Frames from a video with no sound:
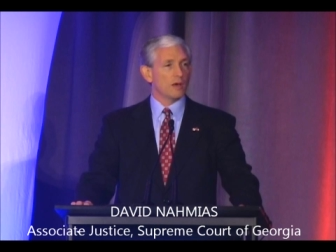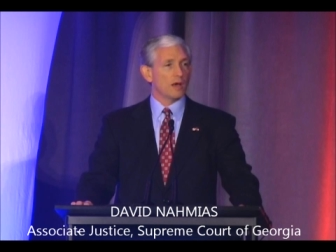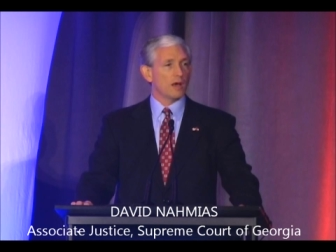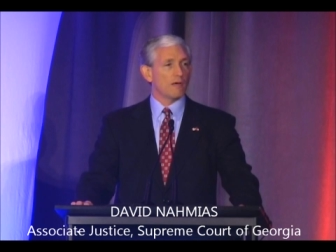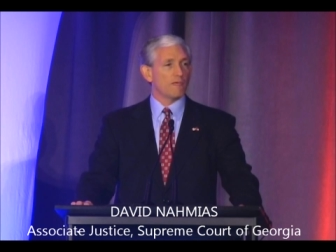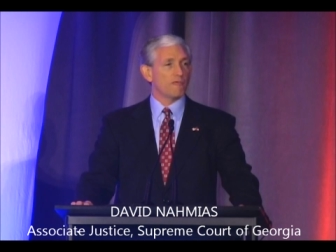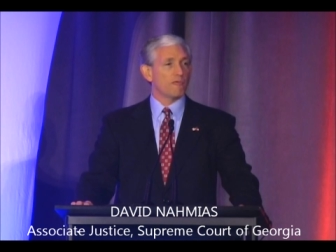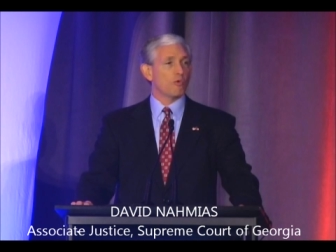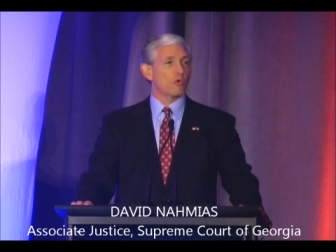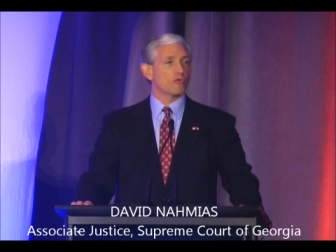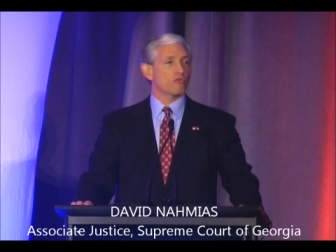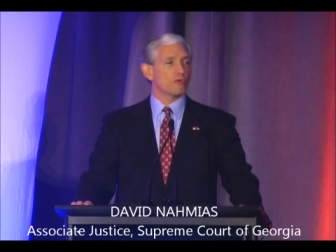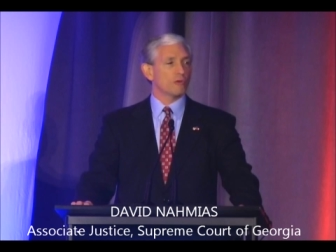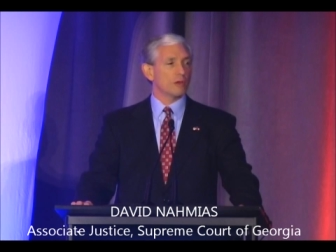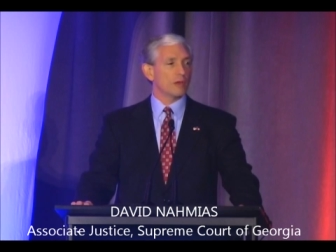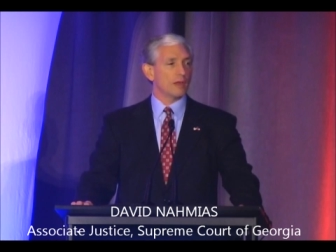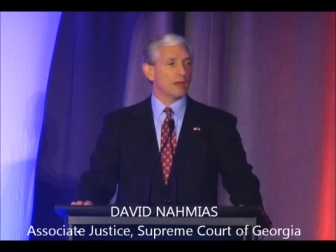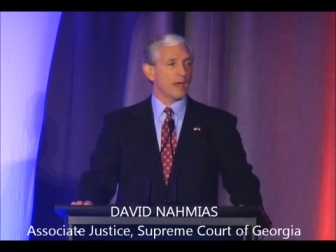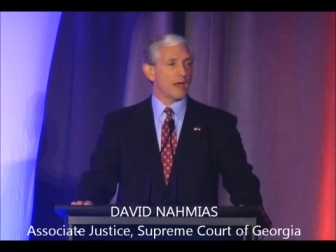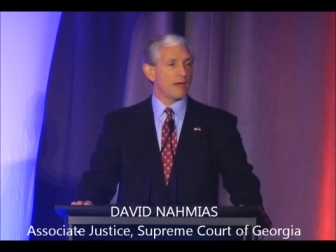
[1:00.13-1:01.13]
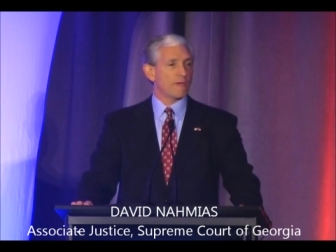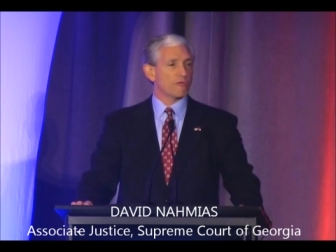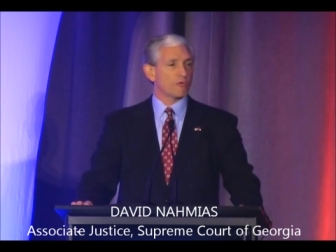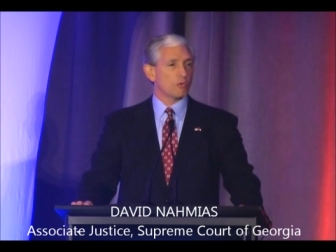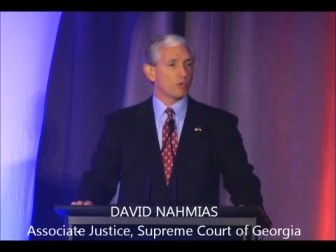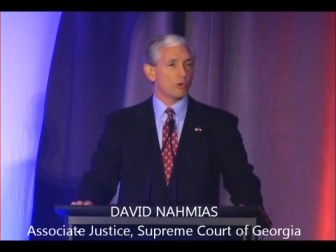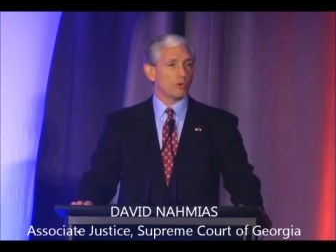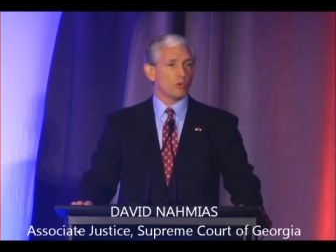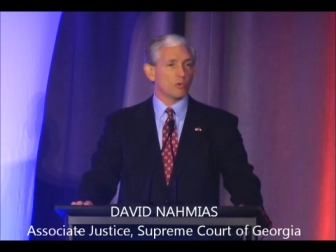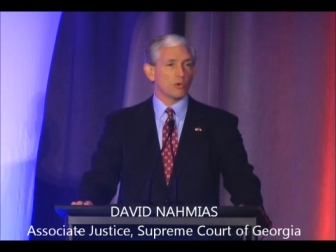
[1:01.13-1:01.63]
fortunately, after
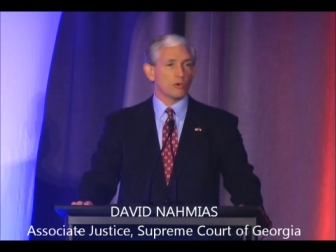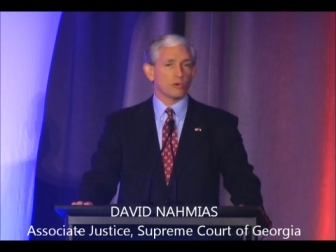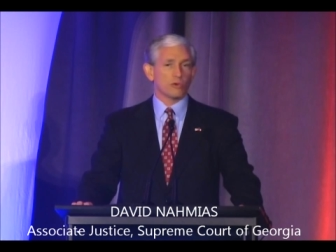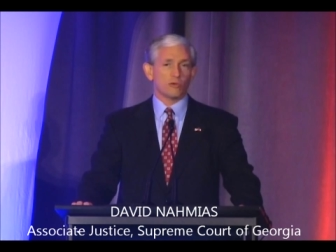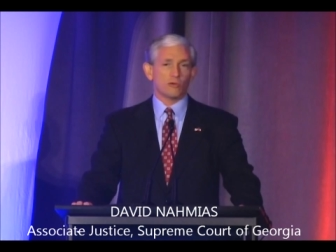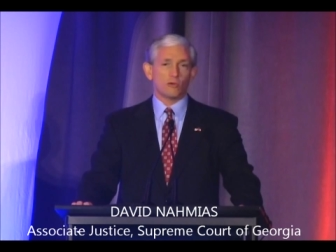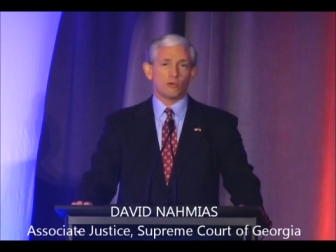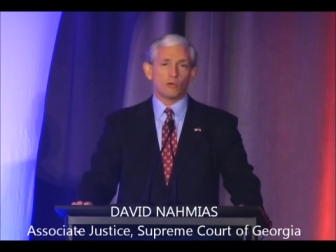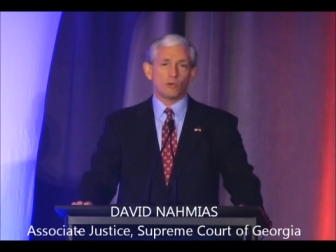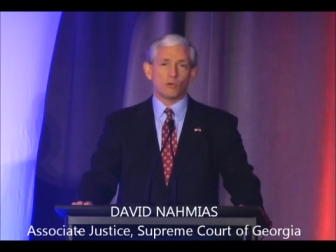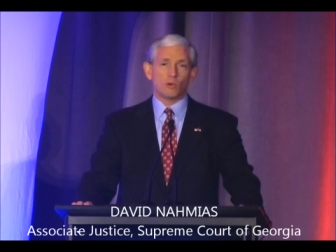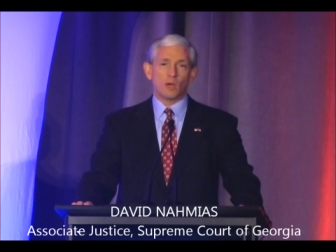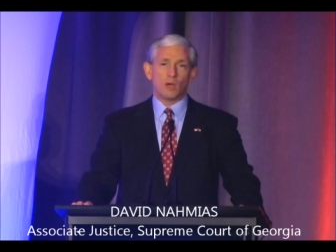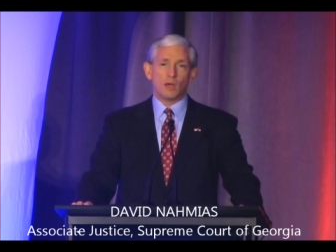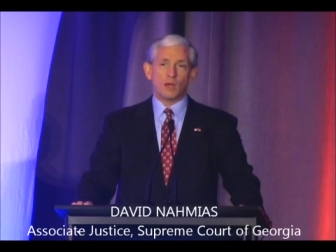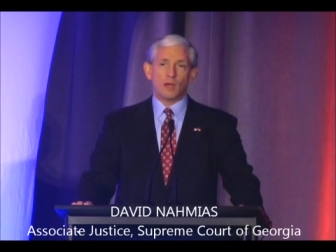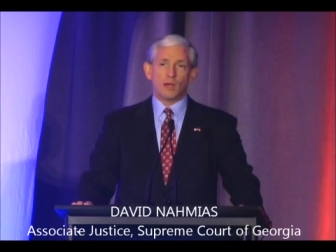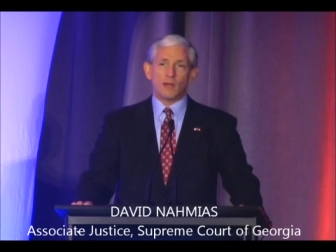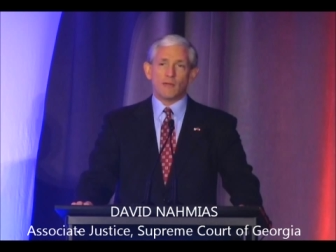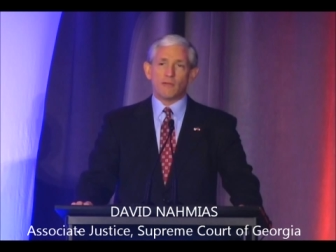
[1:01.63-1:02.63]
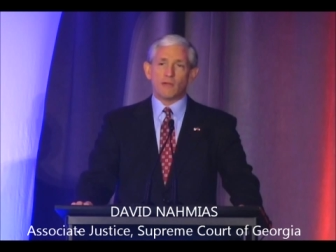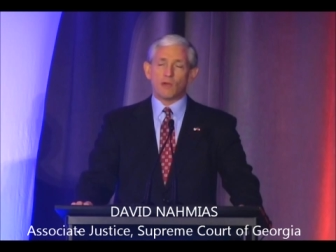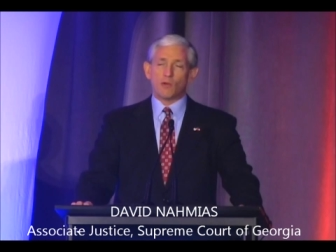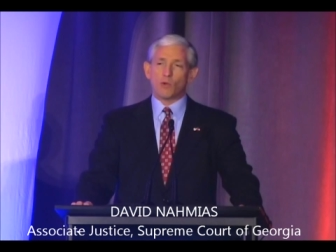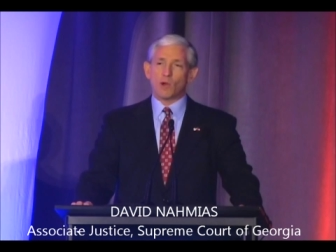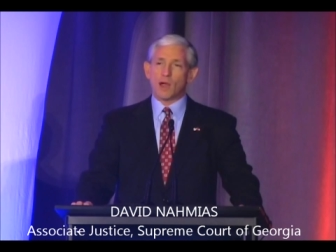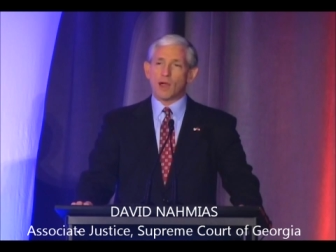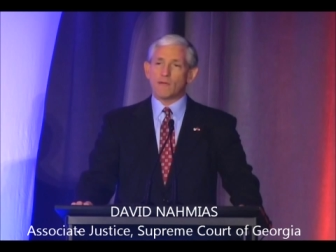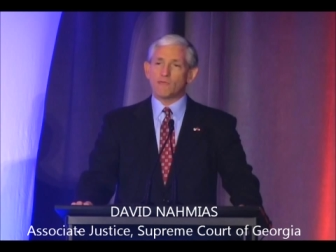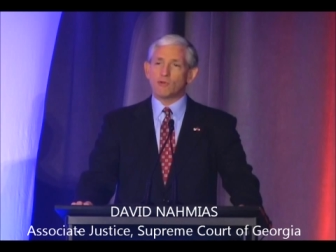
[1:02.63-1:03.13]
World War Two, they
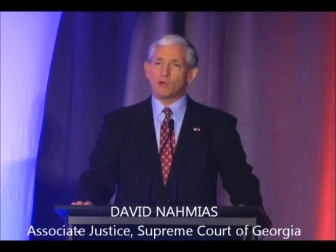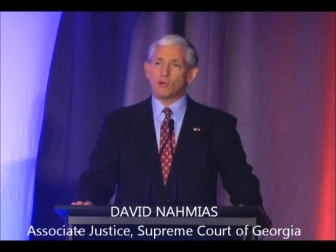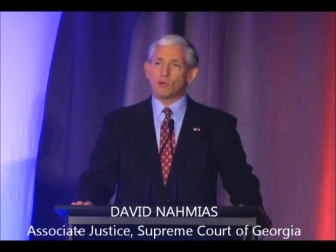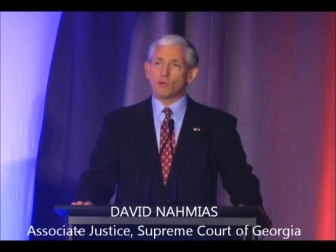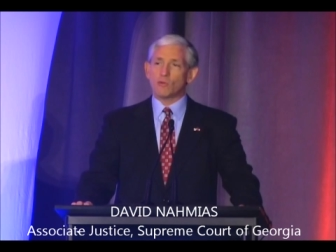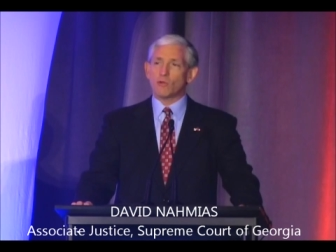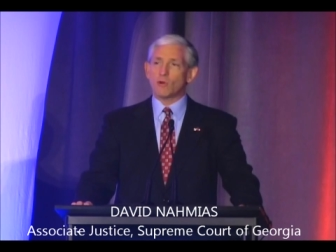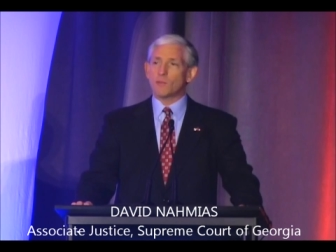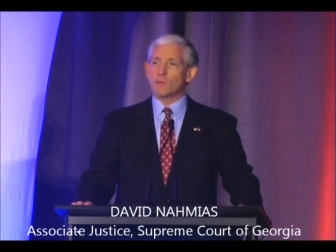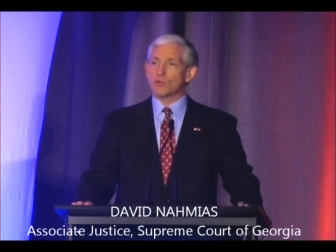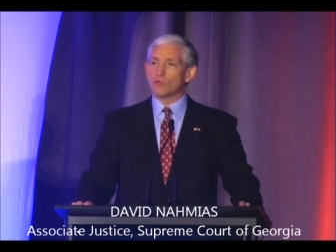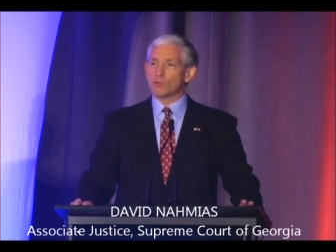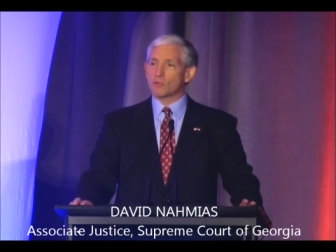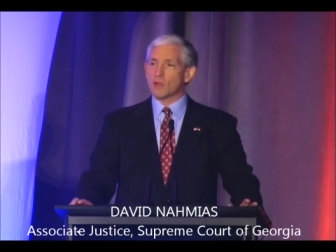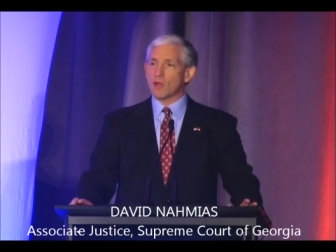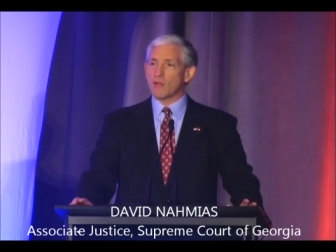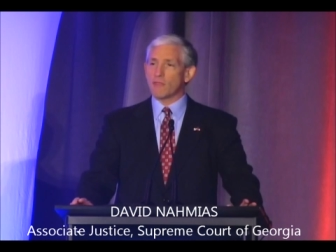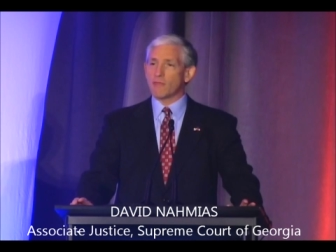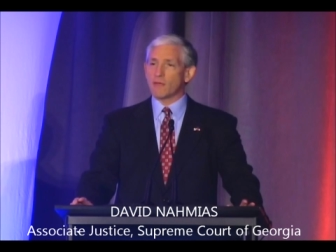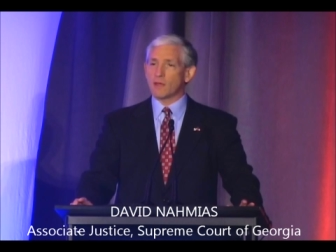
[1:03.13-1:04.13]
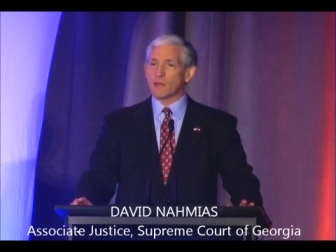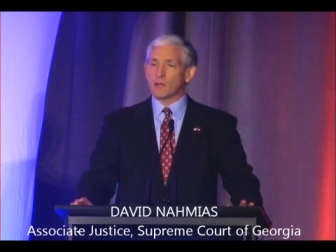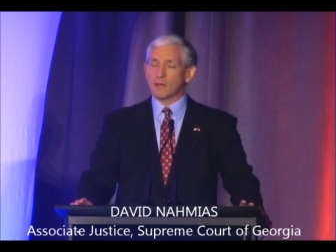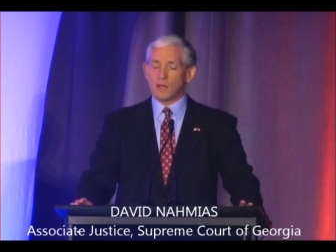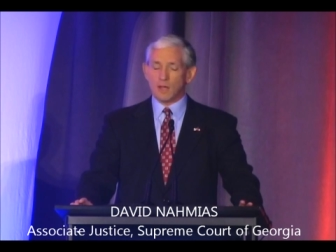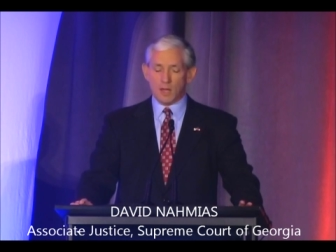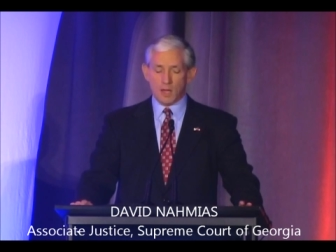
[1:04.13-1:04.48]
arrived here with almost nothing.